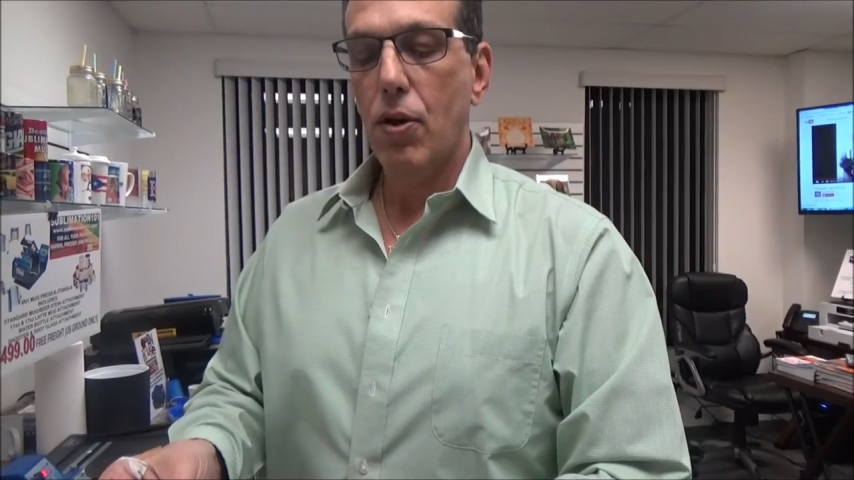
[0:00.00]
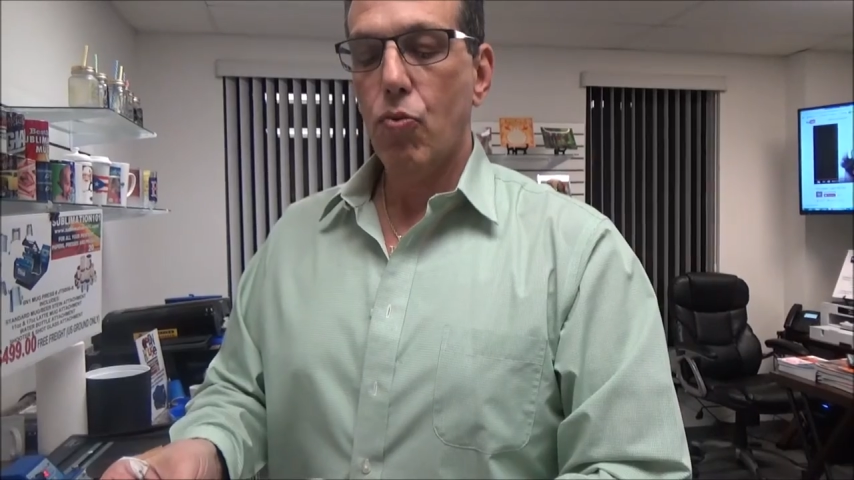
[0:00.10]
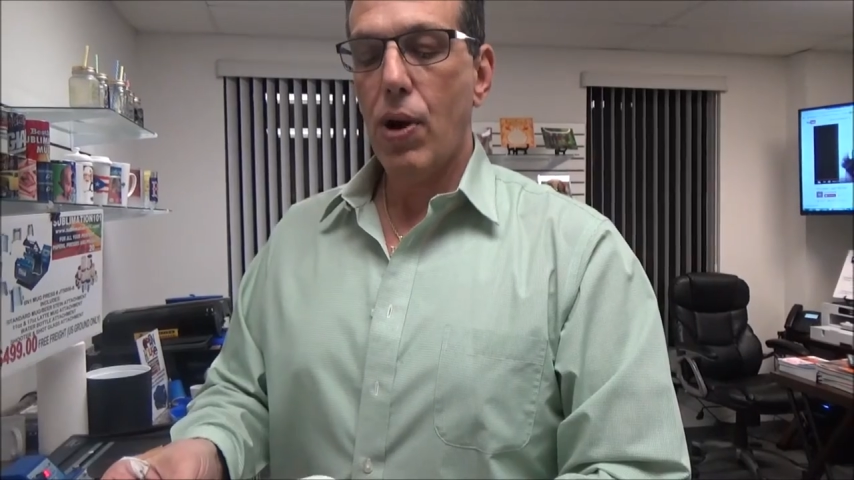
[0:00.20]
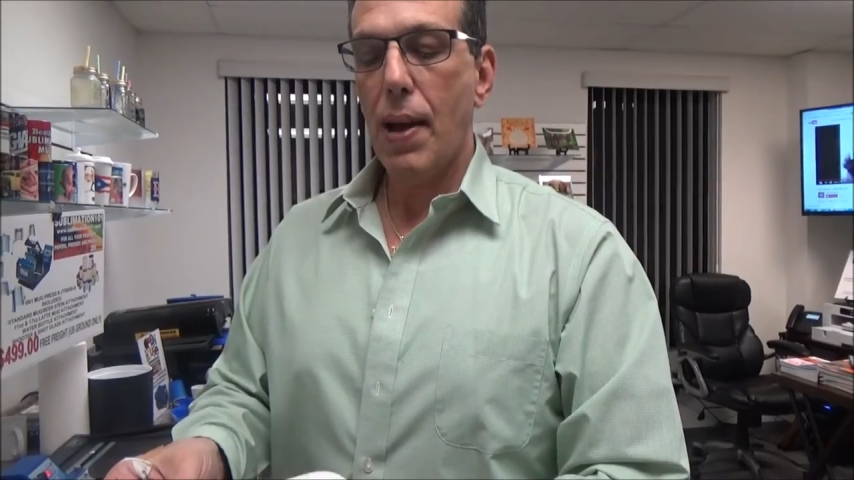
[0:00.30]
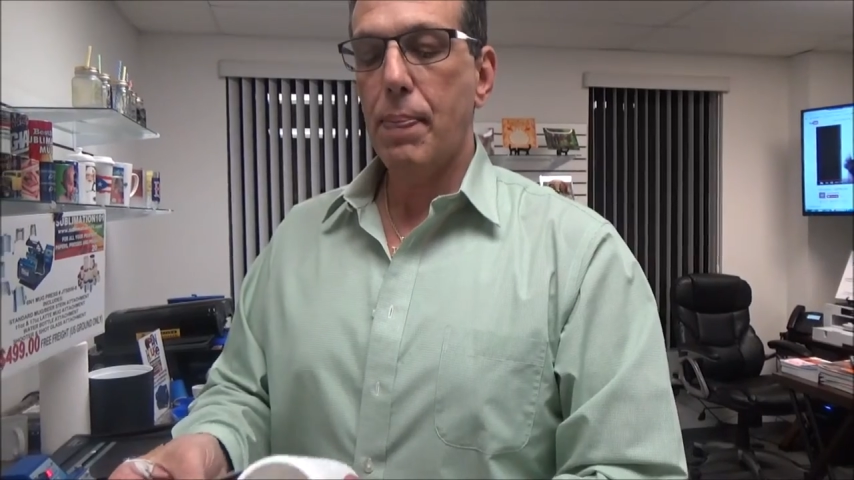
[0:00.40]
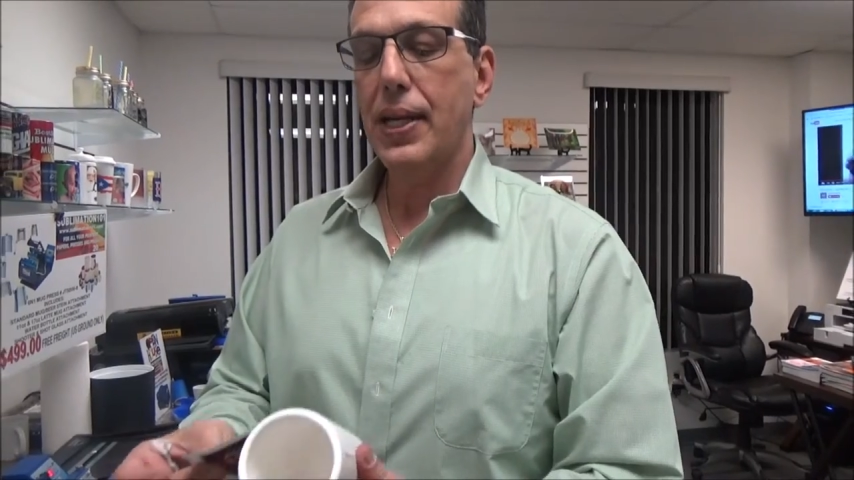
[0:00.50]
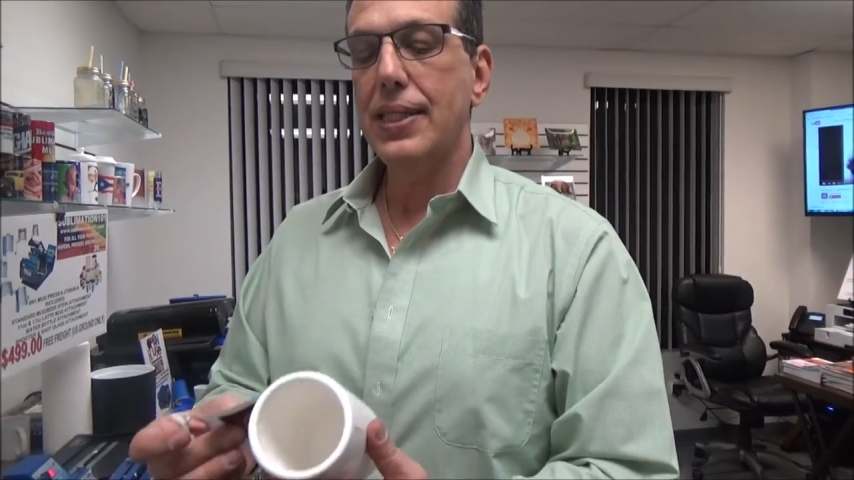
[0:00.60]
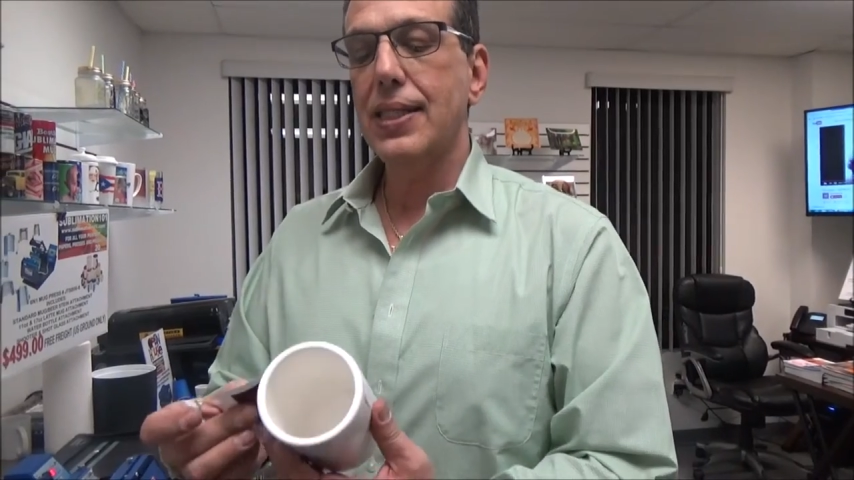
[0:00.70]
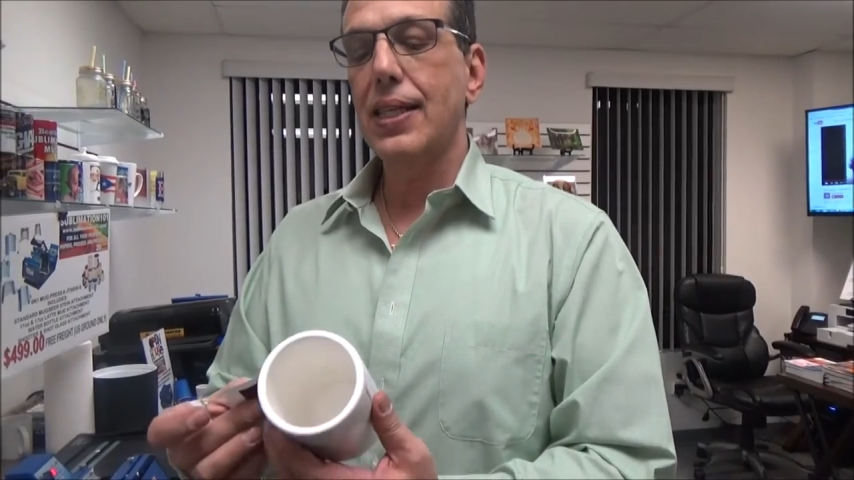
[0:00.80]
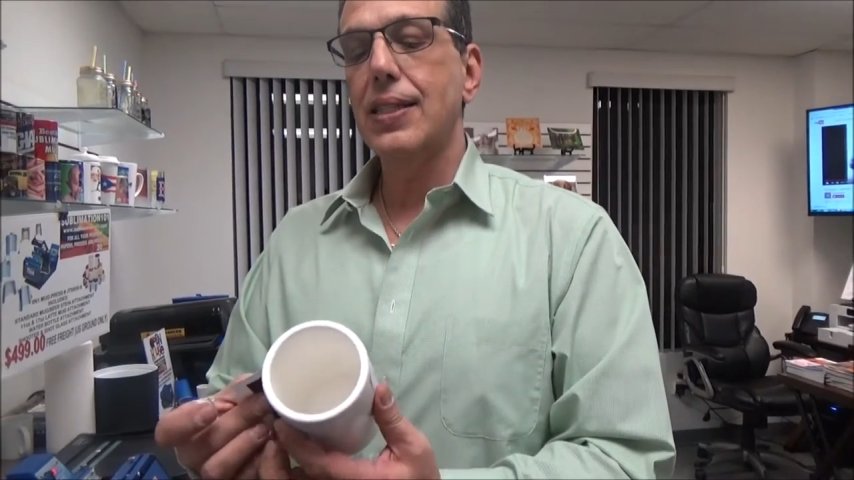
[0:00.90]
Wrap it
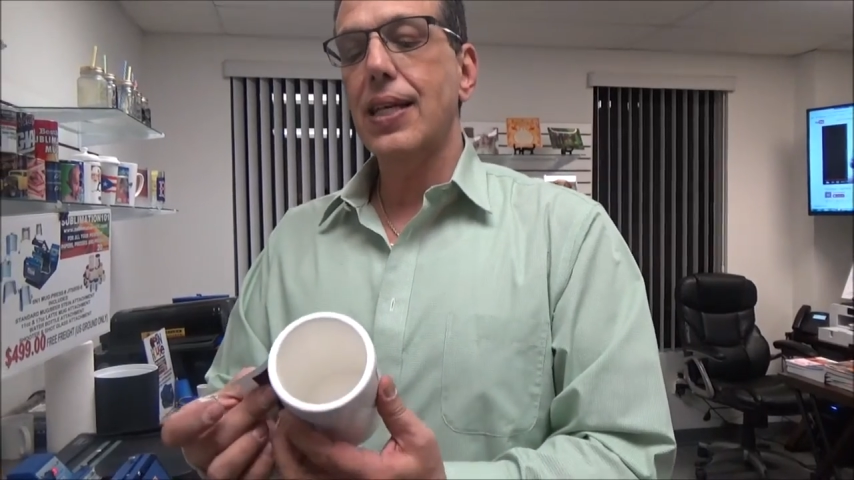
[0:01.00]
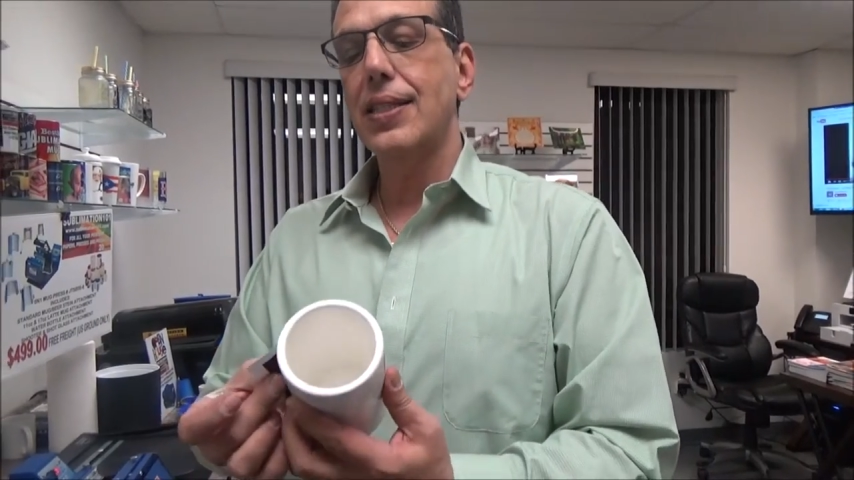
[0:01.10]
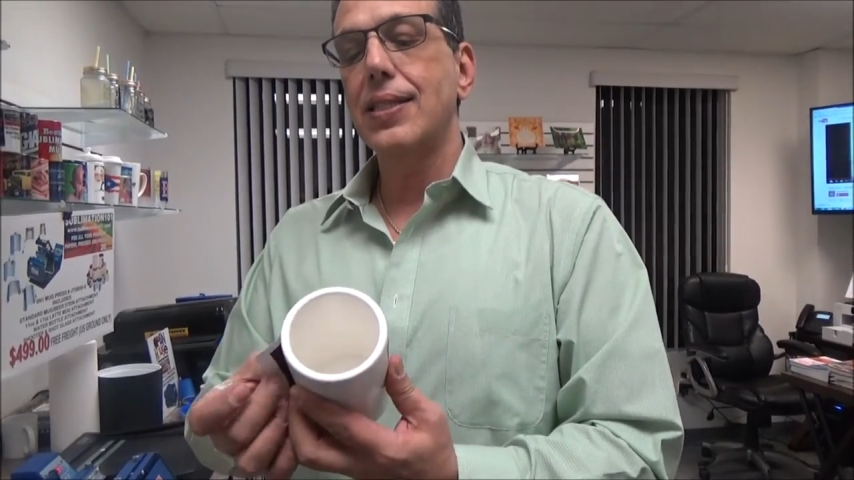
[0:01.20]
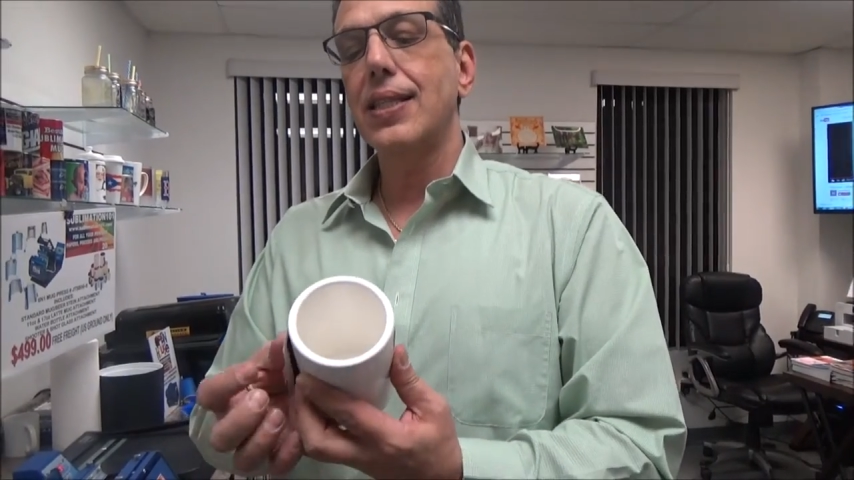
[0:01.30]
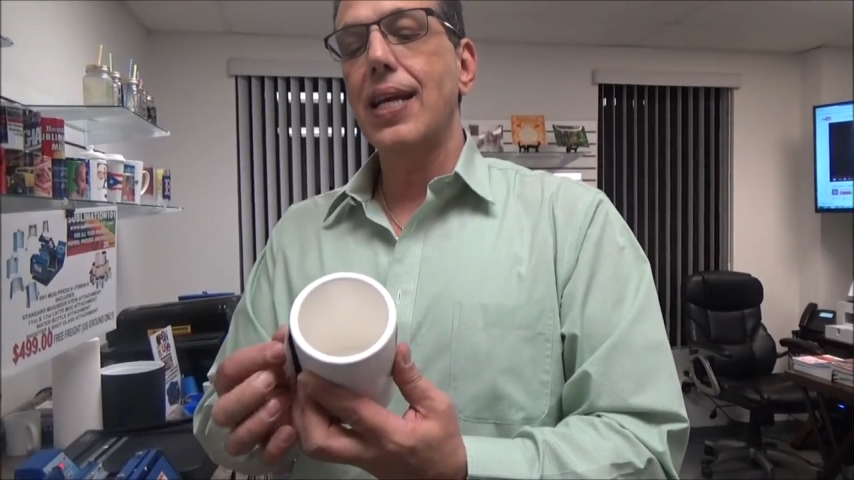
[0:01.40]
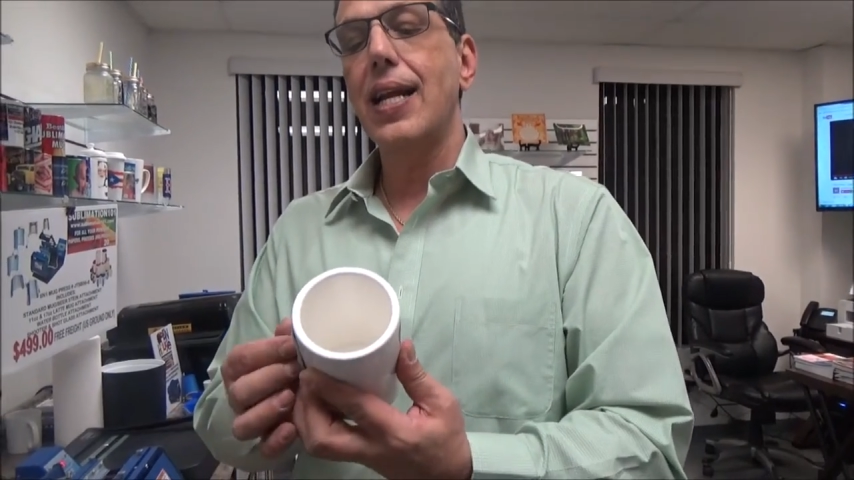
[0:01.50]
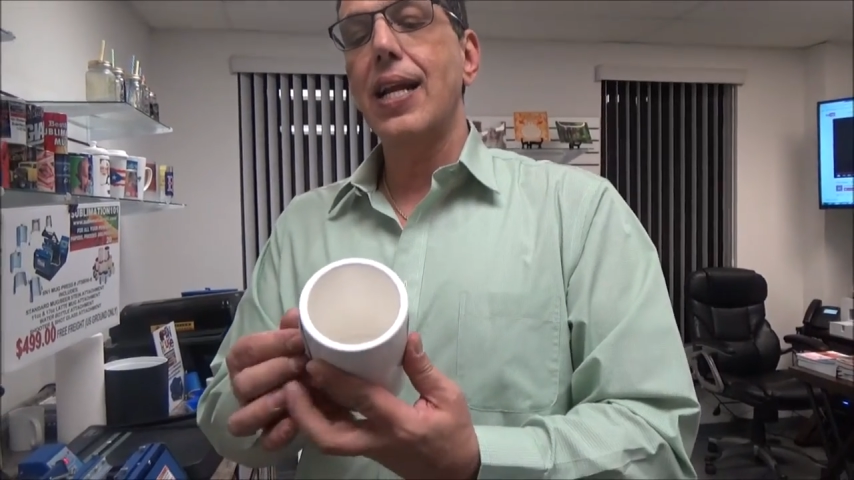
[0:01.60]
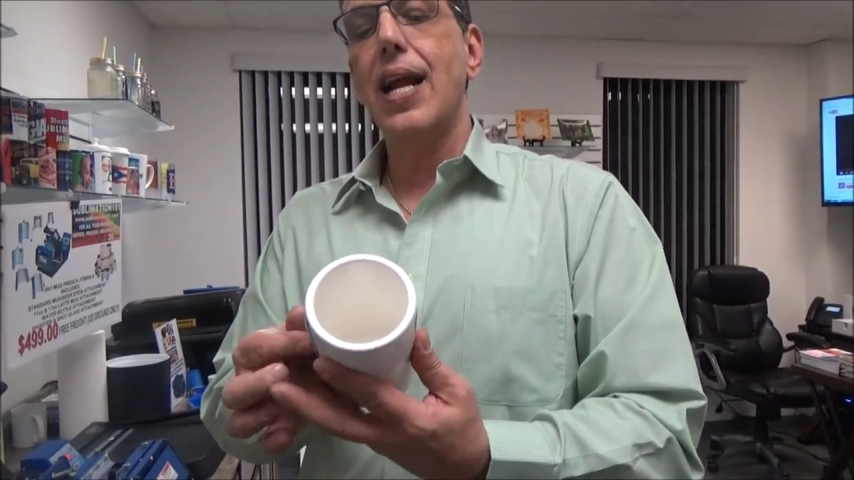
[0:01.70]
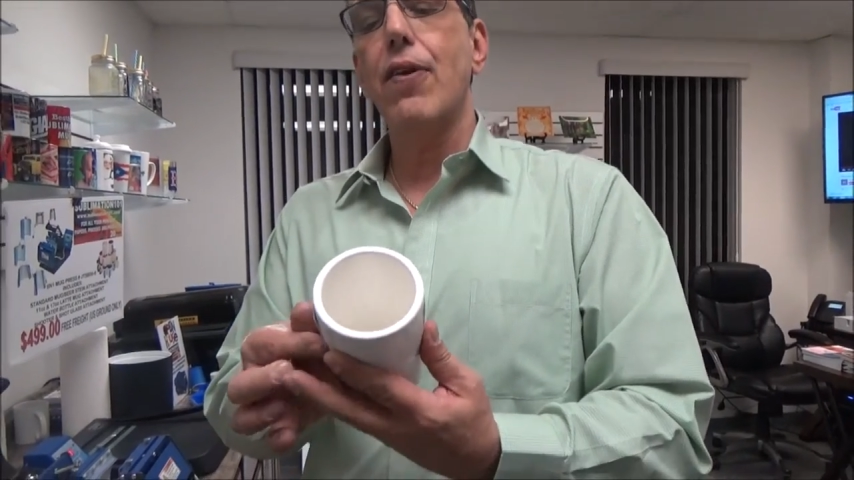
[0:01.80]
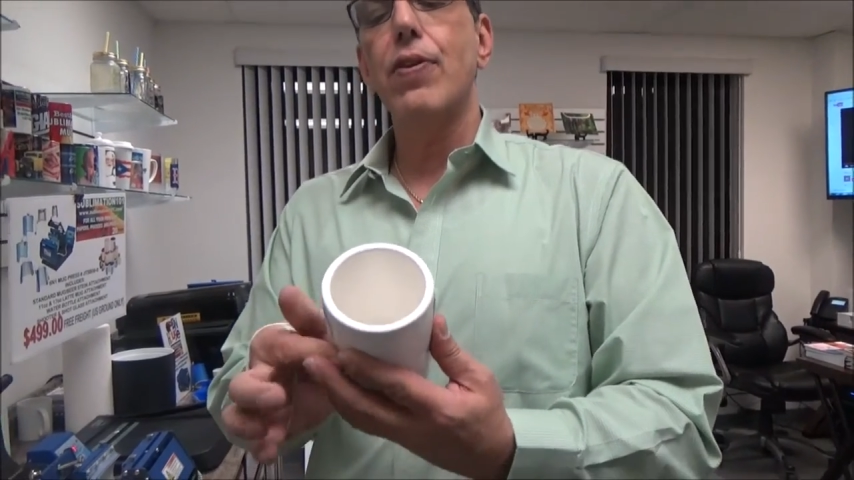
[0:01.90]
into the
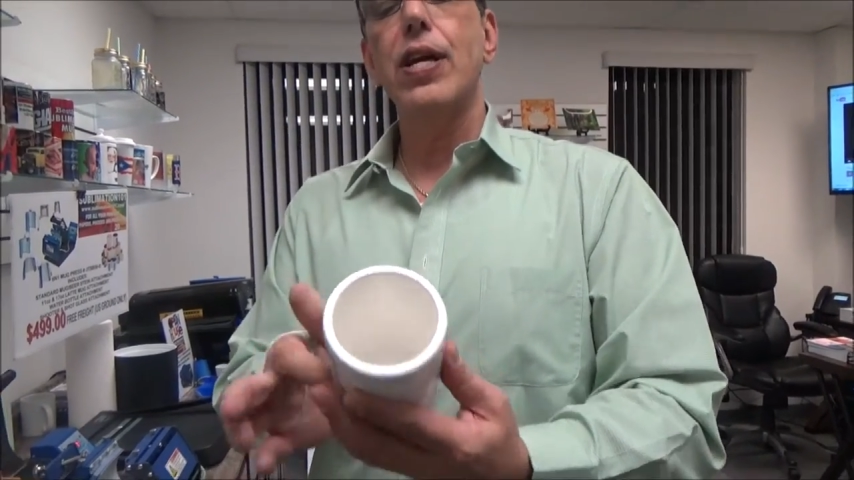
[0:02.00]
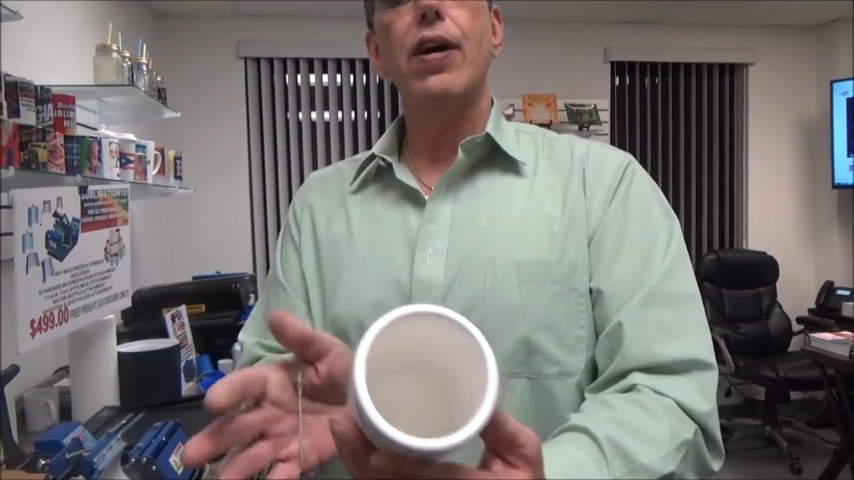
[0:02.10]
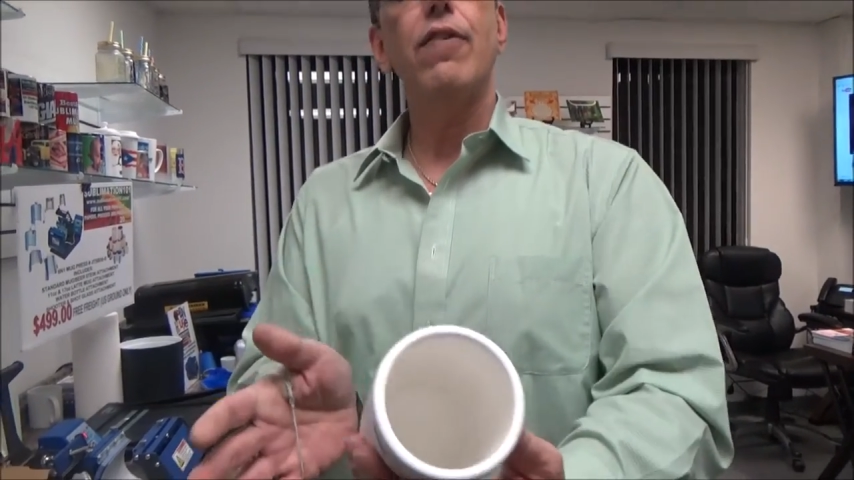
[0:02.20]
designated area